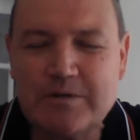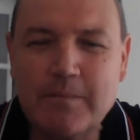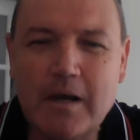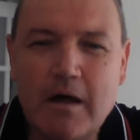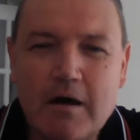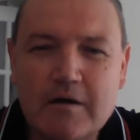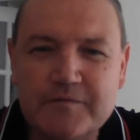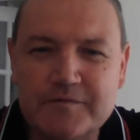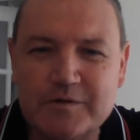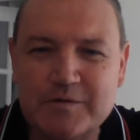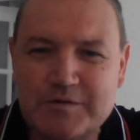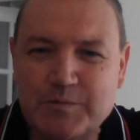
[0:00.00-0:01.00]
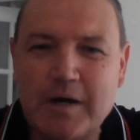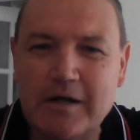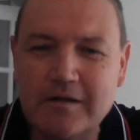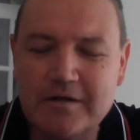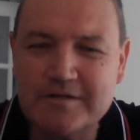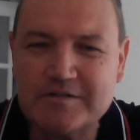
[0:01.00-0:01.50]
some laughter as
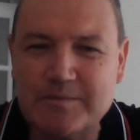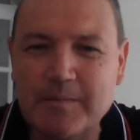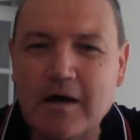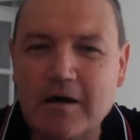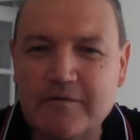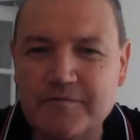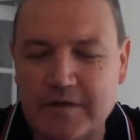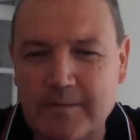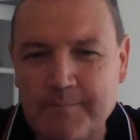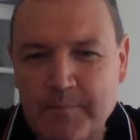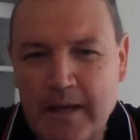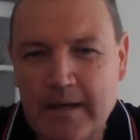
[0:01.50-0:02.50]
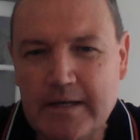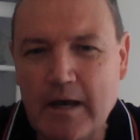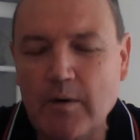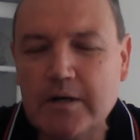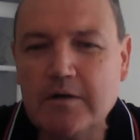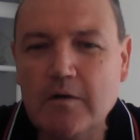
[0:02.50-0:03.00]
well, heard some laughter.
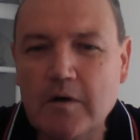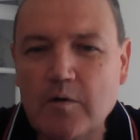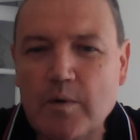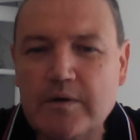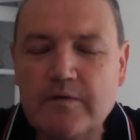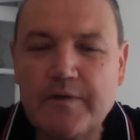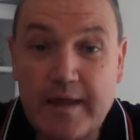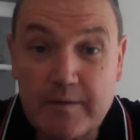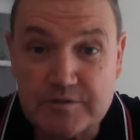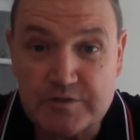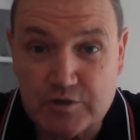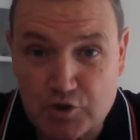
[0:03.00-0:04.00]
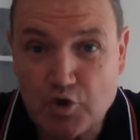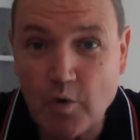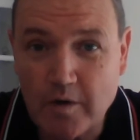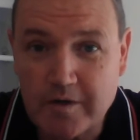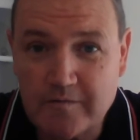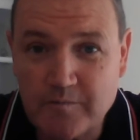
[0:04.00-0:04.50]
Now, I don't know whether that was the
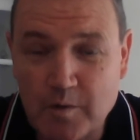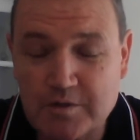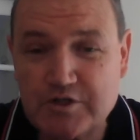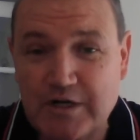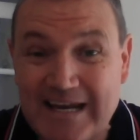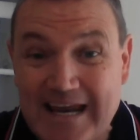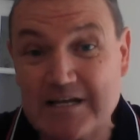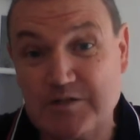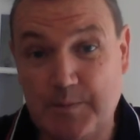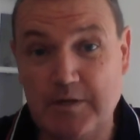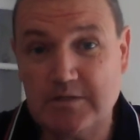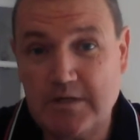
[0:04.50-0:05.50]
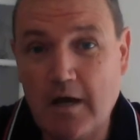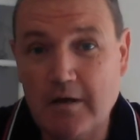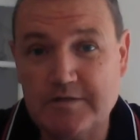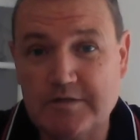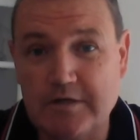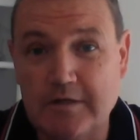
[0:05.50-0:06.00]
joy of watching an expert
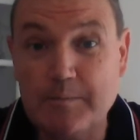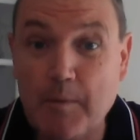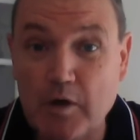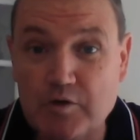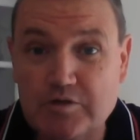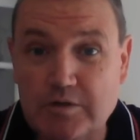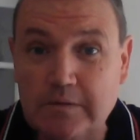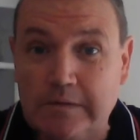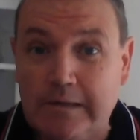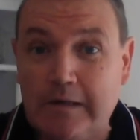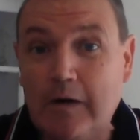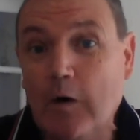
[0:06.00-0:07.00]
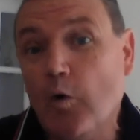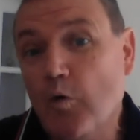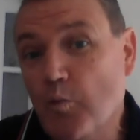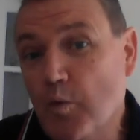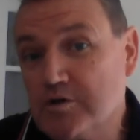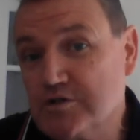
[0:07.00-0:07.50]
dancer in motion
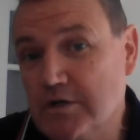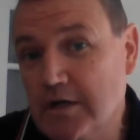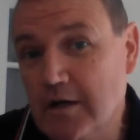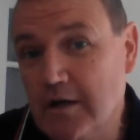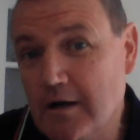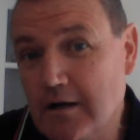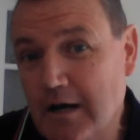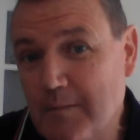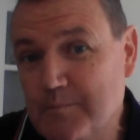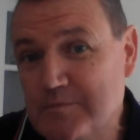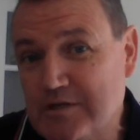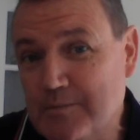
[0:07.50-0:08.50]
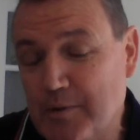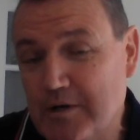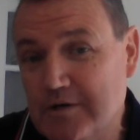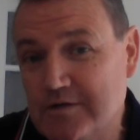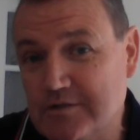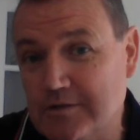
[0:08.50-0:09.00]
or watching a clumsy
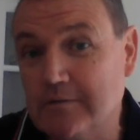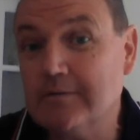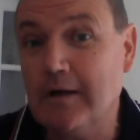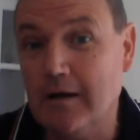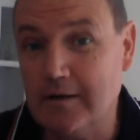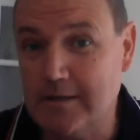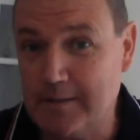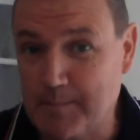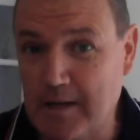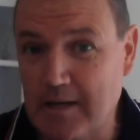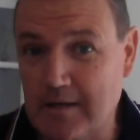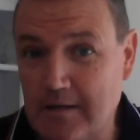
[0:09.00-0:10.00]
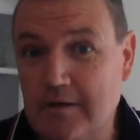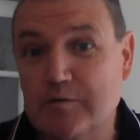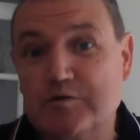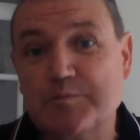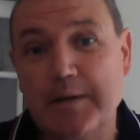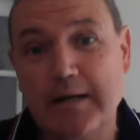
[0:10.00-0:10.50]
person, i.e., me,
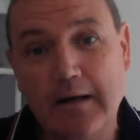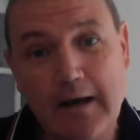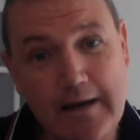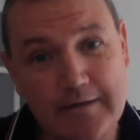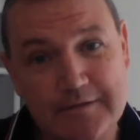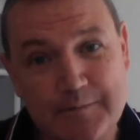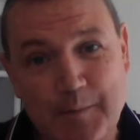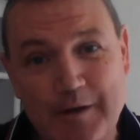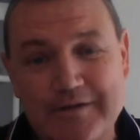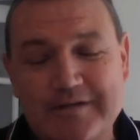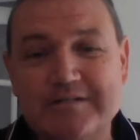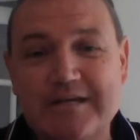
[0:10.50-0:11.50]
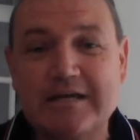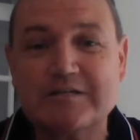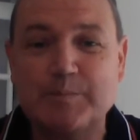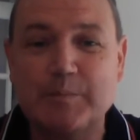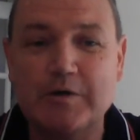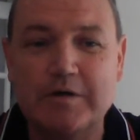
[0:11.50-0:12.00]
who's being led by this
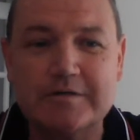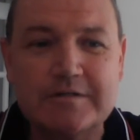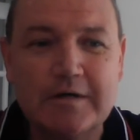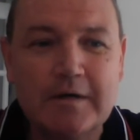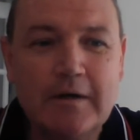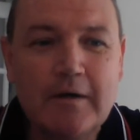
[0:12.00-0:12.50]
expert,